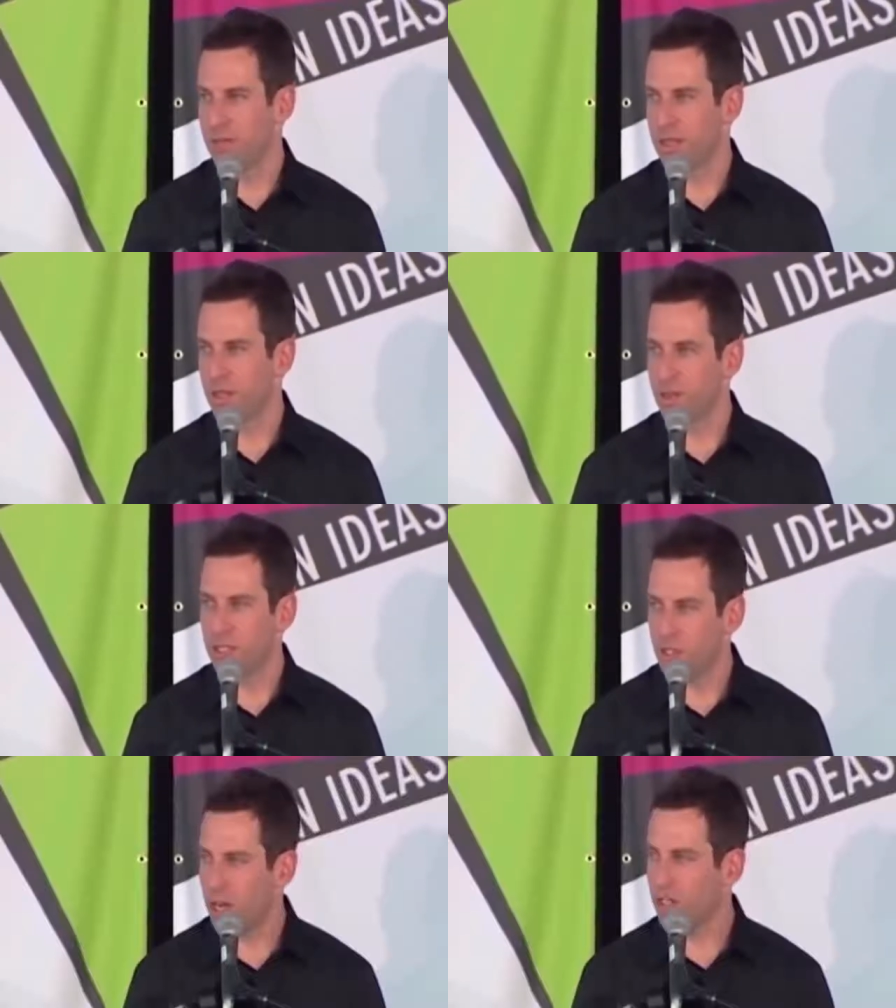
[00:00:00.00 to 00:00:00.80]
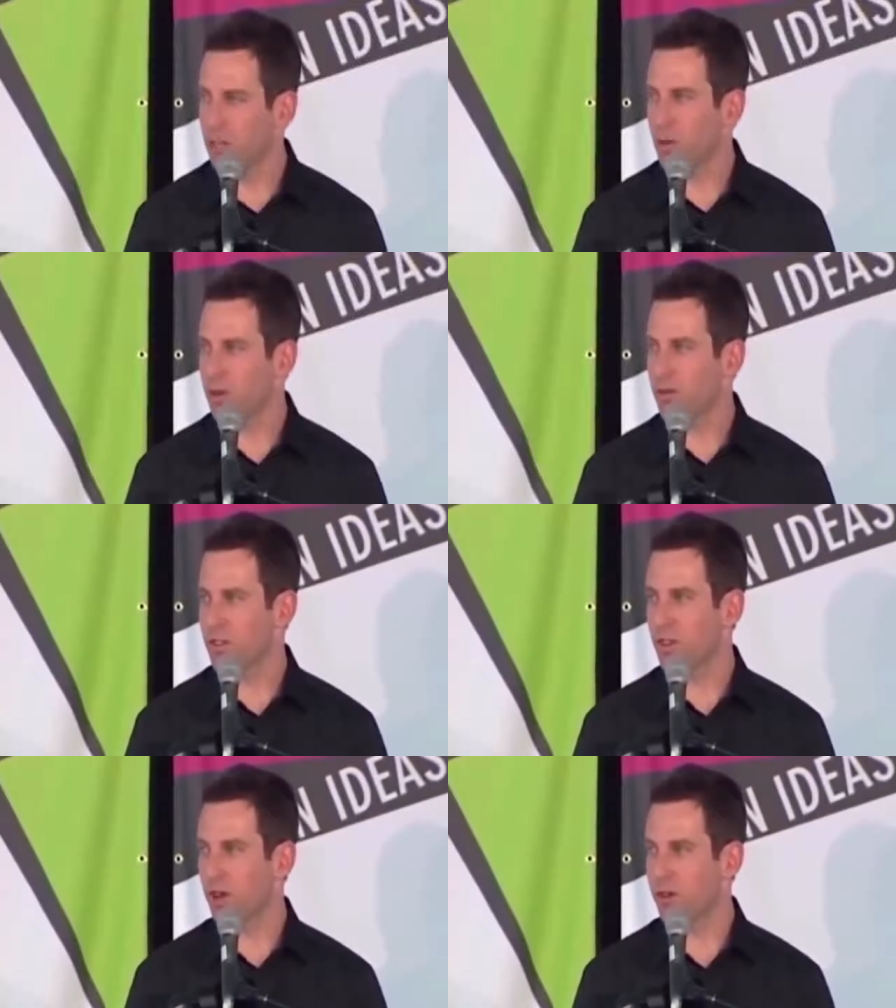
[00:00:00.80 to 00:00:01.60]
including Joshua for
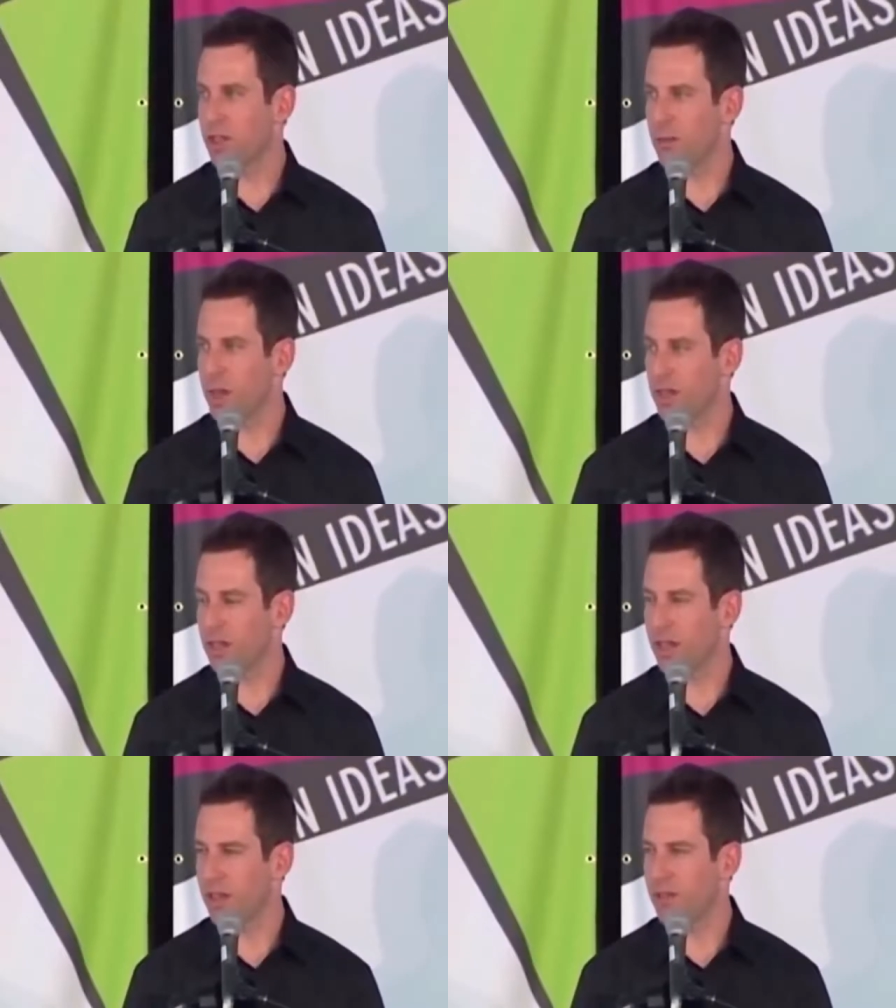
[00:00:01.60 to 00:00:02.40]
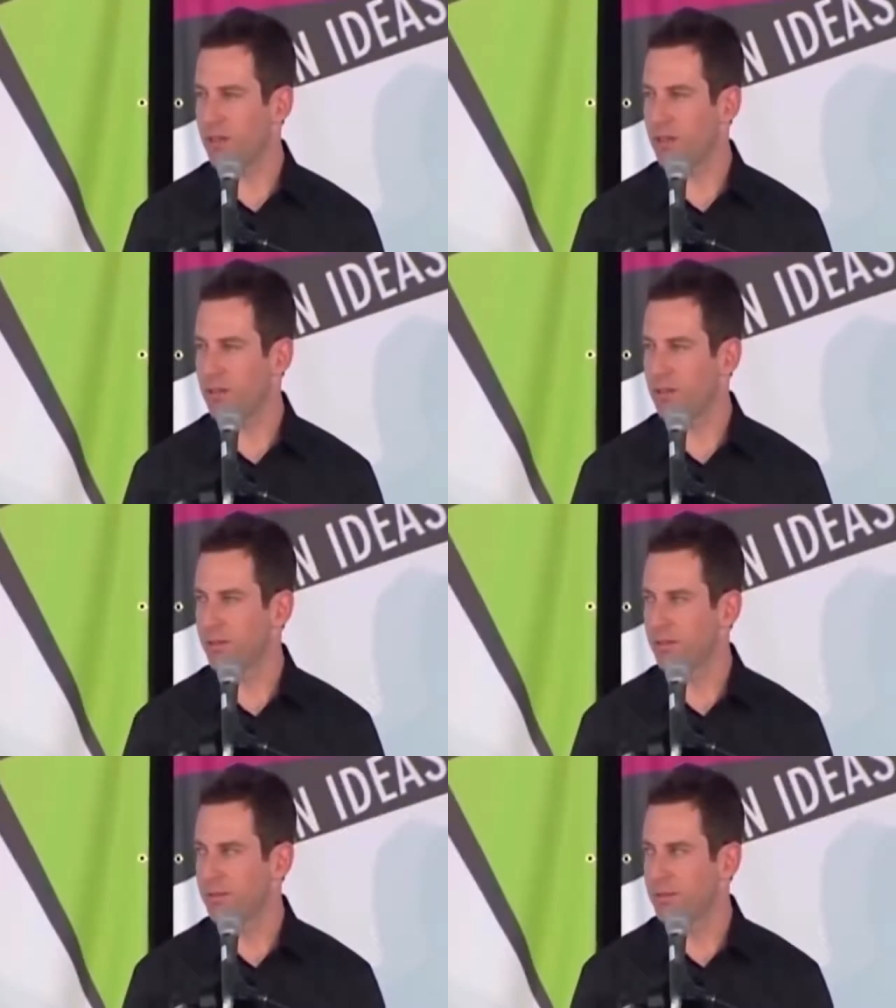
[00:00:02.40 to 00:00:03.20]
slaughtering the Amalekites,
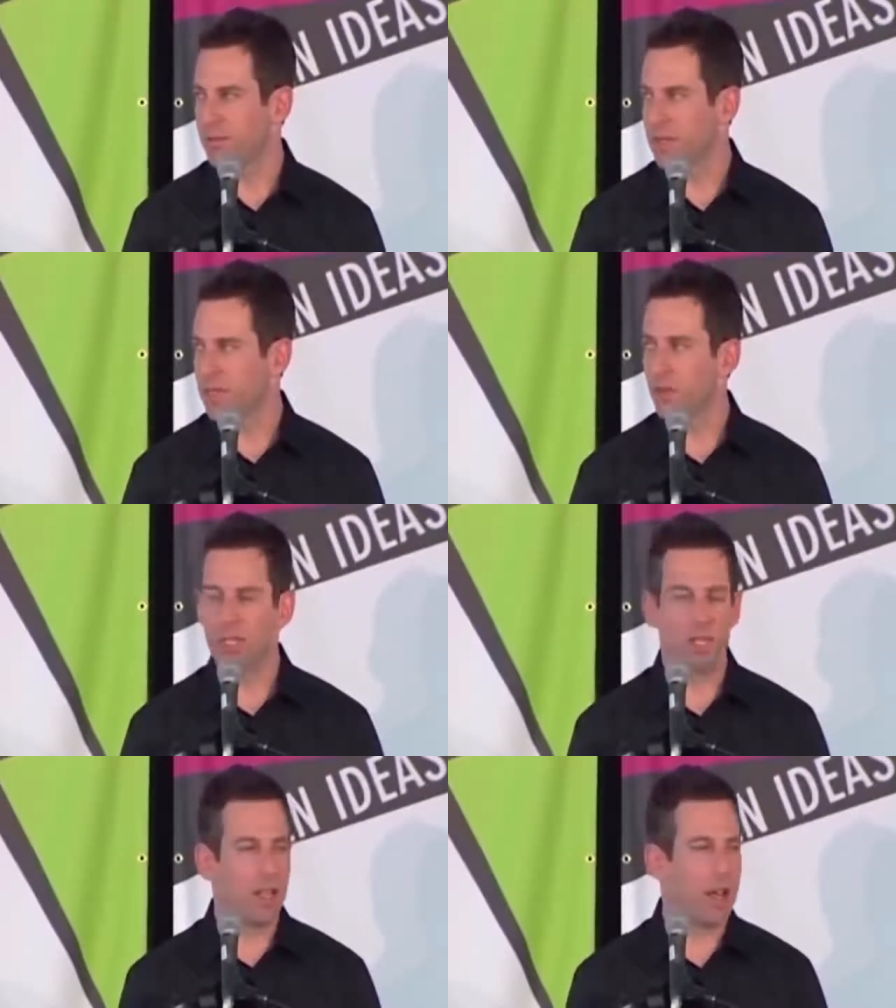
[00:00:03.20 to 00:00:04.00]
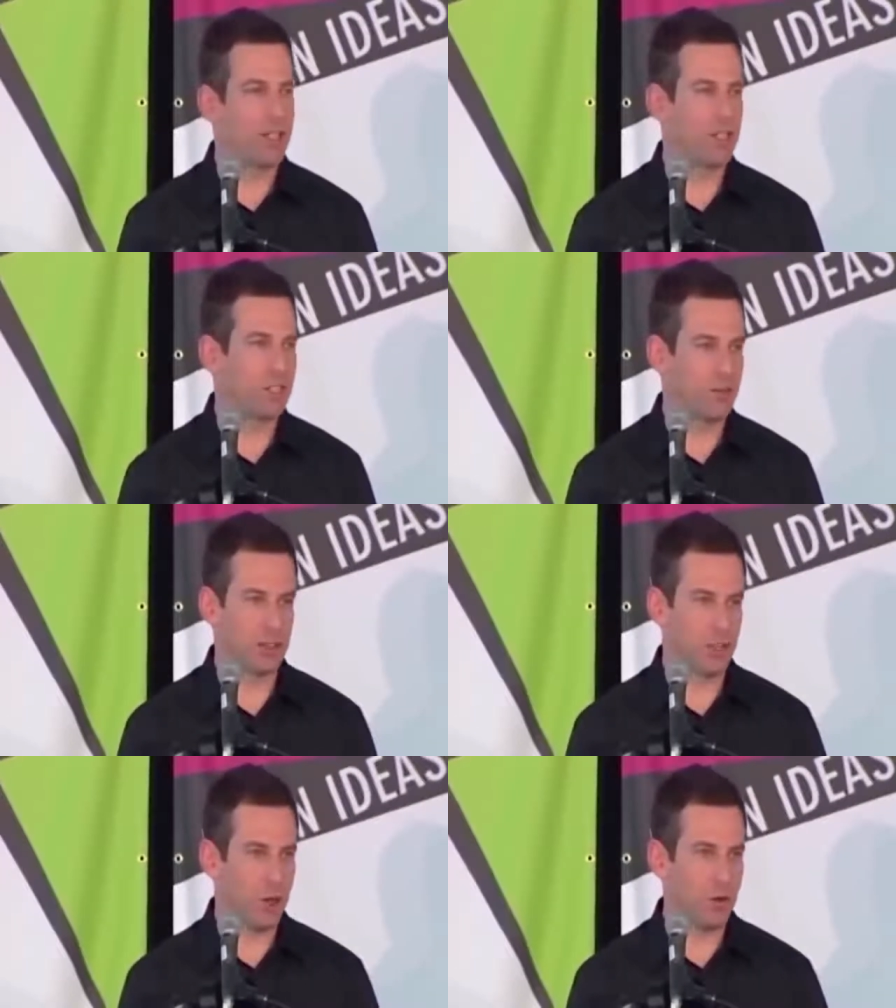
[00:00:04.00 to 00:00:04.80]
including Elijah for
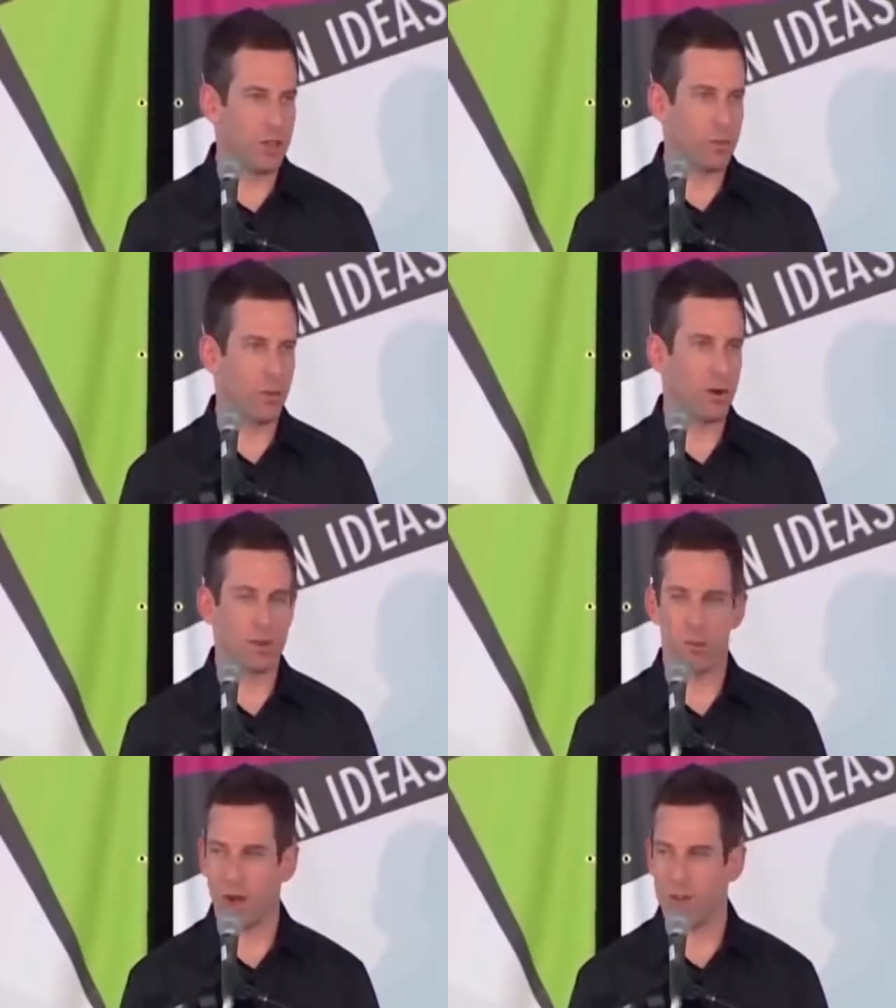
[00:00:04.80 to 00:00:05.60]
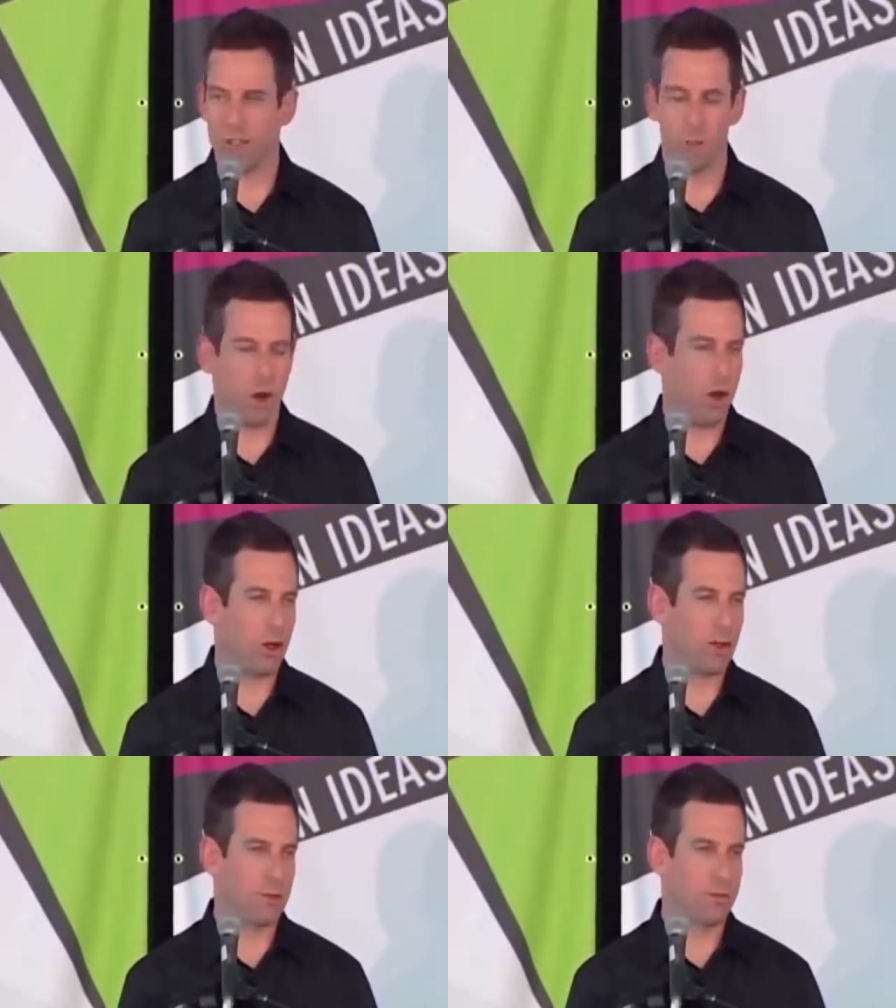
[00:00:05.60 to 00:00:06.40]
slaughtering the, the prophets of
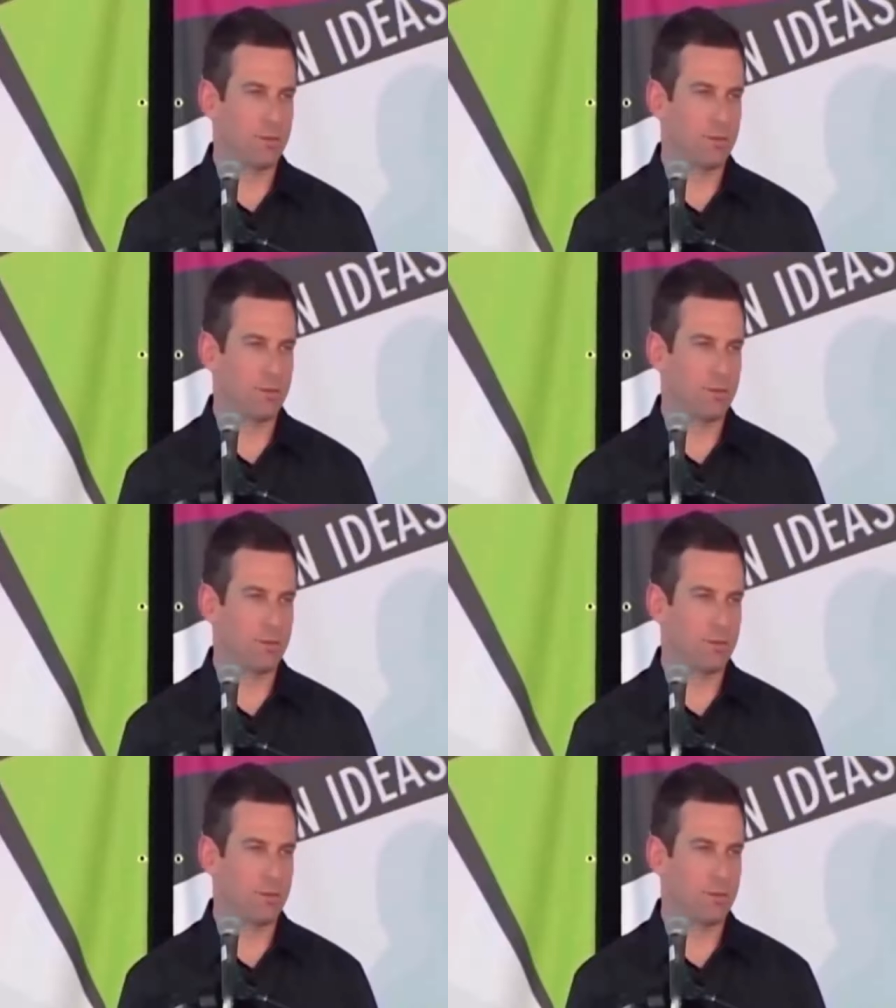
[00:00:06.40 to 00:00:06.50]
Baal.